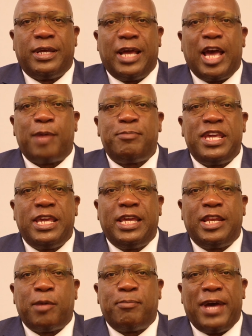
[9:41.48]
are
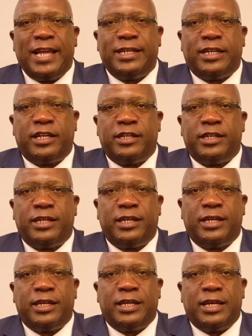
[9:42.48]
being abandoned
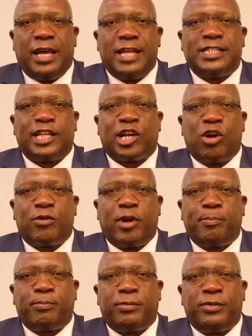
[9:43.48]
as the
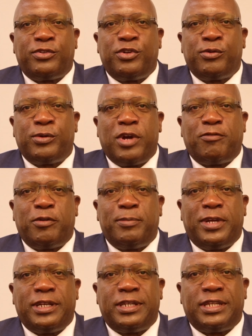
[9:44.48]
corrupt Jew
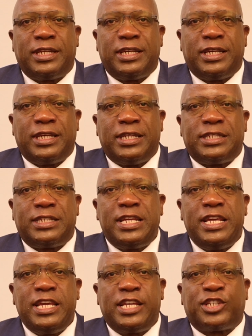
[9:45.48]
government
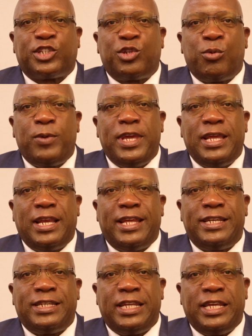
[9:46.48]
seeks to wheel
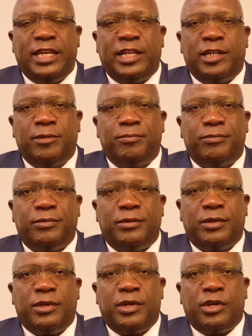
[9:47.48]
and deal.
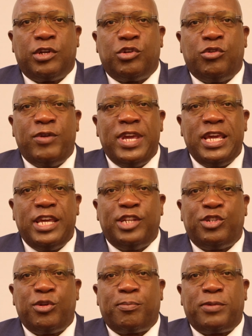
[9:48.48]

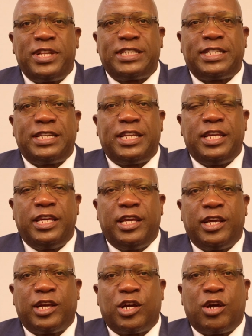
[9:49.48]
Greed, duplicity,
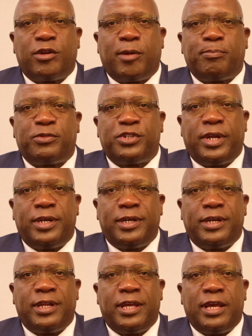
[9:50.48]

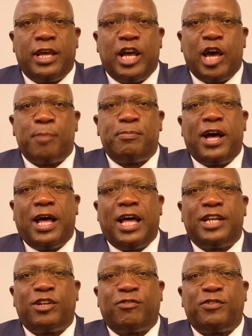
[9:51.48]
corruption are
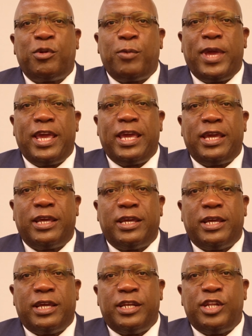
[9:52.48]
part of the way
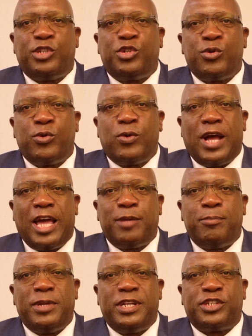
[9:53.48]
the Jew
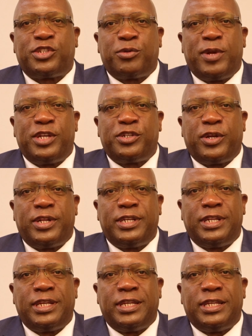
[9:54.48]

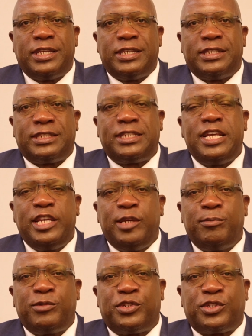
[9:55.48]
administration
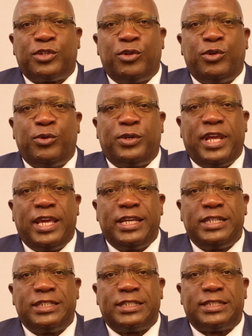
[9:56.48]
seems to do
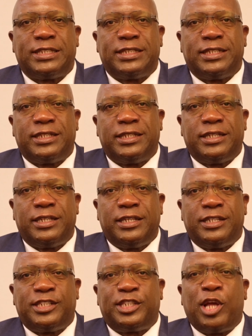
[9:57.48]
things.
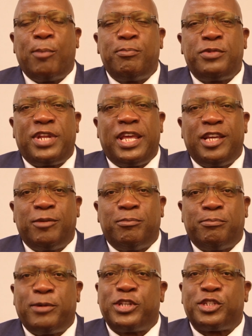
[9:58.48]
Something
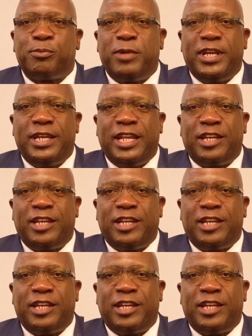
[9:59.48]
must be in